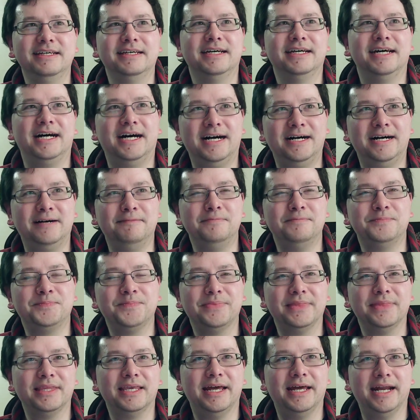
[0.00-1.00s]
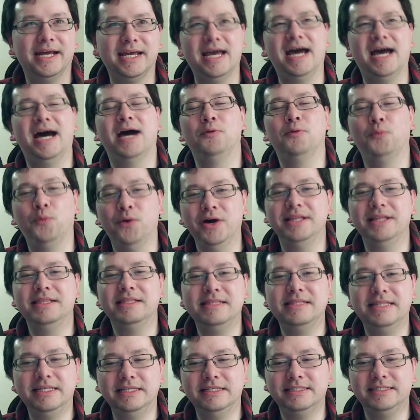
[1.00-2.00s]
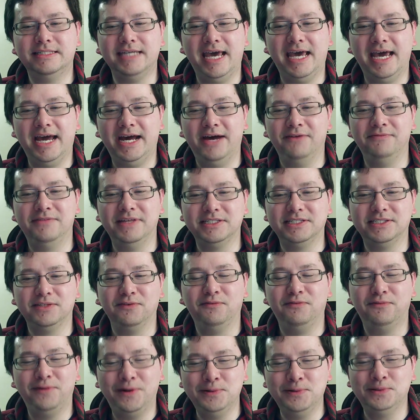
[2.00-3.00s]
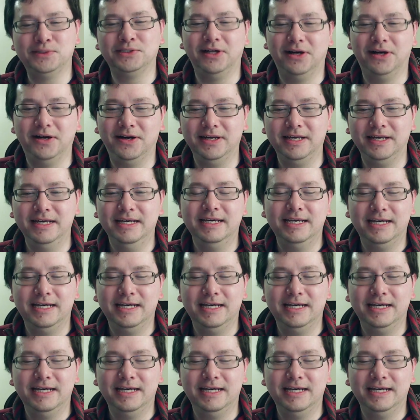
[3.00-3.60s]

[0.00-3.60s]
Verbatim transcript: Um, I, I want to have this folk song